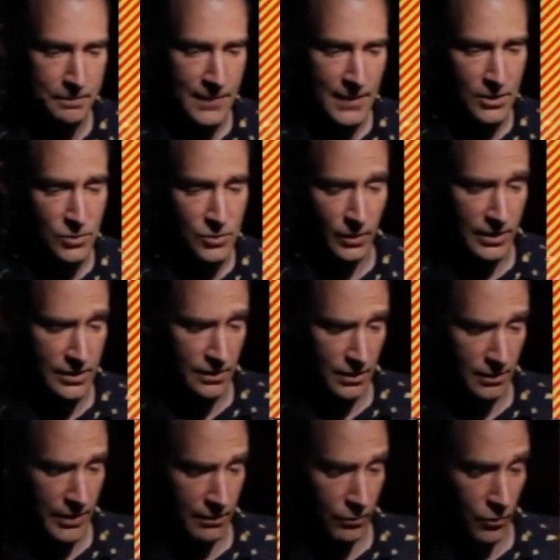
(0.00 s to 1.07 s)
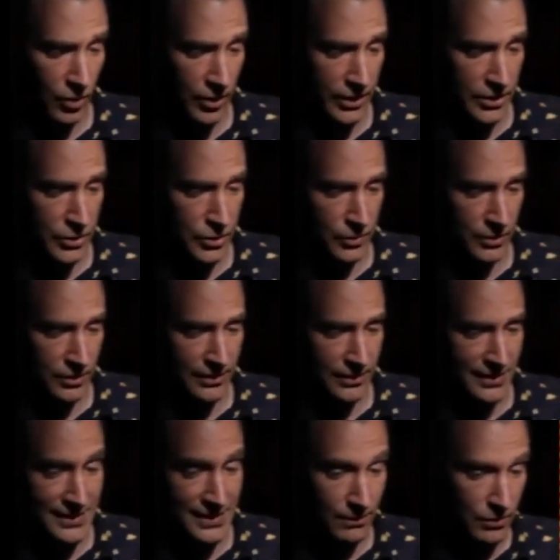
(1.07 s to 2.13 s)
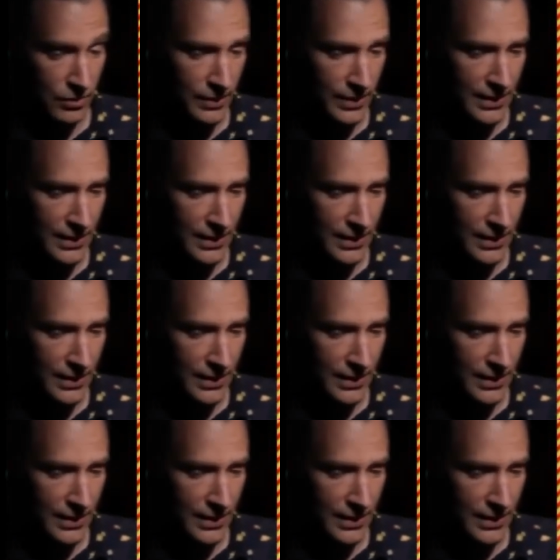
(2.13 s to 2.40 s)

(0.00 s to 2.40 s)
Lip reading: This one is a little bit more unusual. The same three